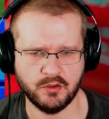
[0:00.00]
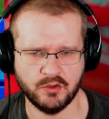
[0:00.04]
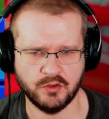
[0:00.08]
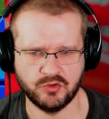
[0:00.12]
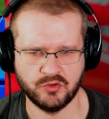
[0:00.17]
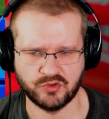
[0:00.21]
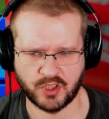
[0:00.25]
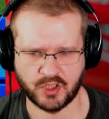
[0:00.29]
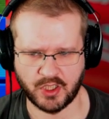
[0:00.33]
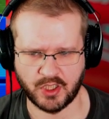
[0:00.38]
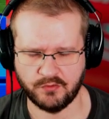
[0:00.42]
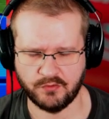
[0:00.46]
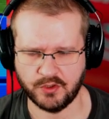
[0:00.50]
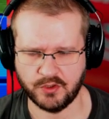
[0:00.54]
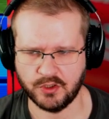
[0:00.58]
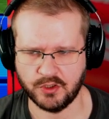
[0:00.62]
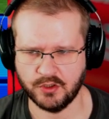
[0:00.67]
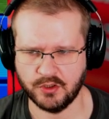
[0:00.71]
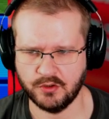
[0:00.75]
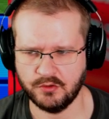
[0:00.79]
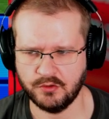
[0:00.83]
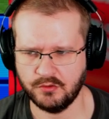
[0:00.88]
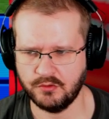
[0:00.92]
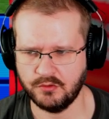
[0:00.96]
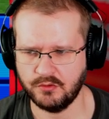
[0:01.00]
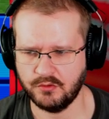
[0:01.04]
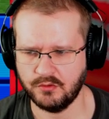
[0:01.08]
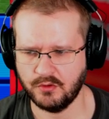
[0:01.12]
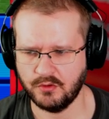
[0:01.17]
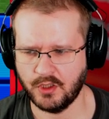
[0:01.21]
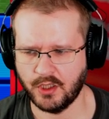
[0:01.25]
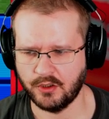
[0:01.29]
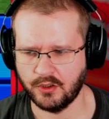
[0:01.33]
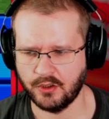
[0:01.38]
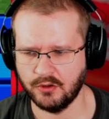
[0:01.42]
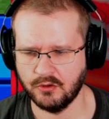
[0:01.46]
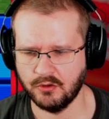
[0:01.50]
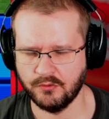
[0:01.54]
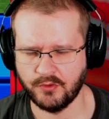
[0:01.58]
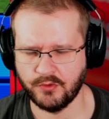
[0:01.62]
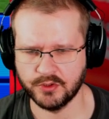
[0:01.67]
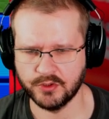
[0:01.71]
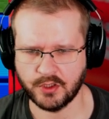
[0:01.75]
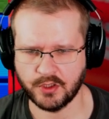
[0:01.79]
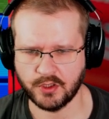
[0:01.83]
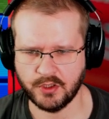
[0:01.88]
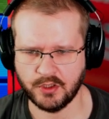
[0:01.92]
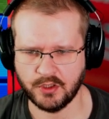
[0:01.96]
drive here and go for
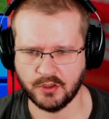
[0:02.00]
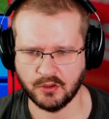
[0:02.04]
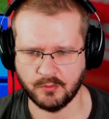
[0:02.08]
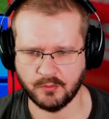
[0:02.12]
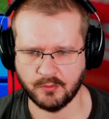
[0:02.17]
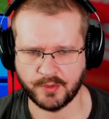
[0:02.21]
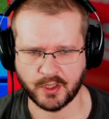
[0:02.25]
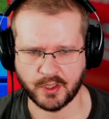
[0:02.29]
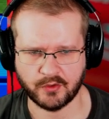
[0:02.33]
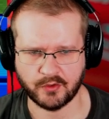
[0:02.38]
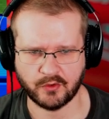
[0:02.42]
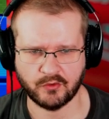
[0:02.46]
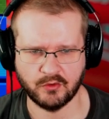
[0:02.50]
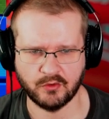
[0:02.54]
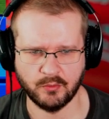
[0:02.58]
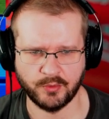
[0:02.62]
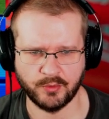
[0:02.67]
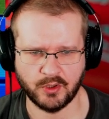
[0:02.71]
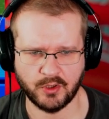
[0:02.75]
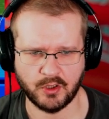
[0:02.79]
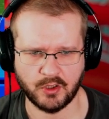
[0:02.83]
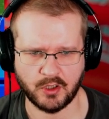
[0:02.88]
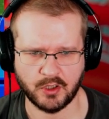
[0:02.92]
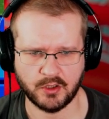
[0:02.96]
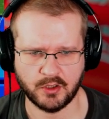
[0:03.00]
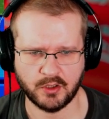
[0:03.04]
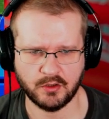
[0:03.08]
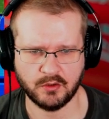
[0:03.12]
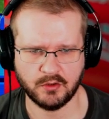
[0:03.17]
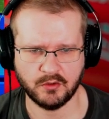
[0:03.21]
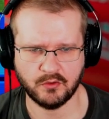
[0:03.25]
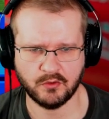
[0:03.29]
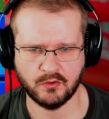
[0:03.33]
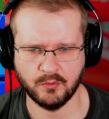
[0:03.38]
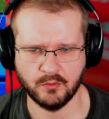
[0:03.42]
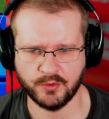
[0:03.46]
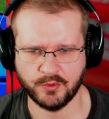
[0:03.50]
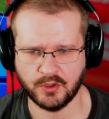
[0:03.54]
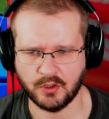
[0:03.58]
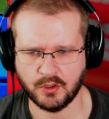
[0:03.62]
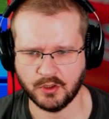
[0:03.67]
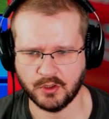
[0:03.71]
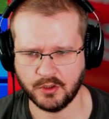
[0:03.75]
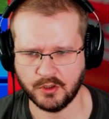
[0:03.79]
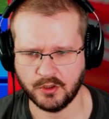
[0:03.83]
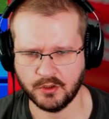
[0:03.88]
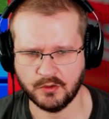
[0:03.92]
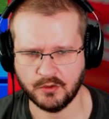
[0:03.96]
the eagle, but it's a super hard
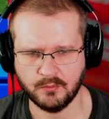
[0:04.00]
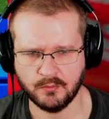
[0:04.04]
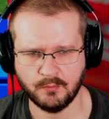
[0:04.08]
hit.